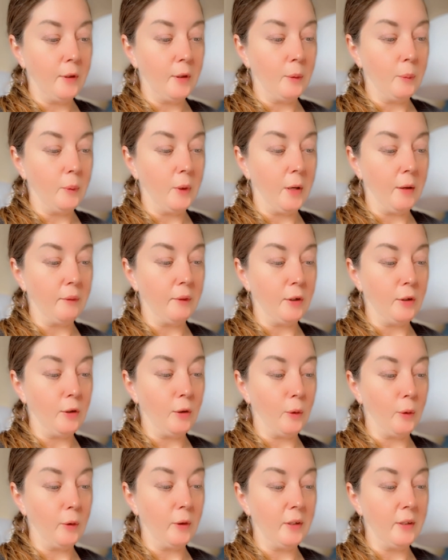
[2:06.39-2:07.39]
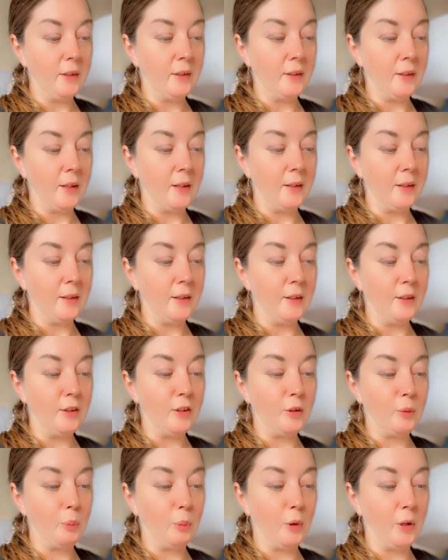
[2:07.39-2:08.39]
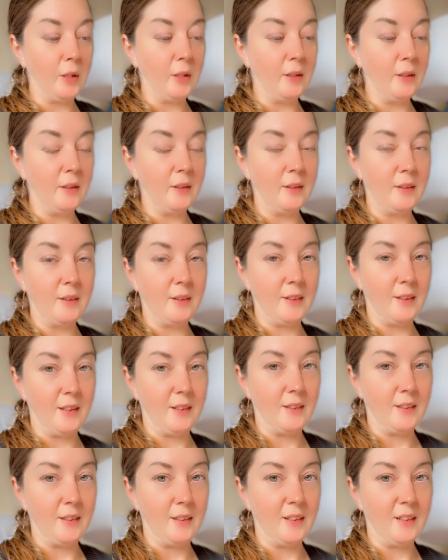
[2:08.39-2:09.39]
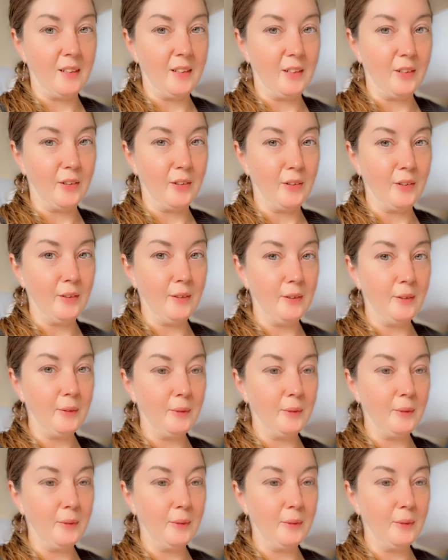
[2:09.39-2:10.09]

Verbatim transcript: We have the Taurus sun spring season here.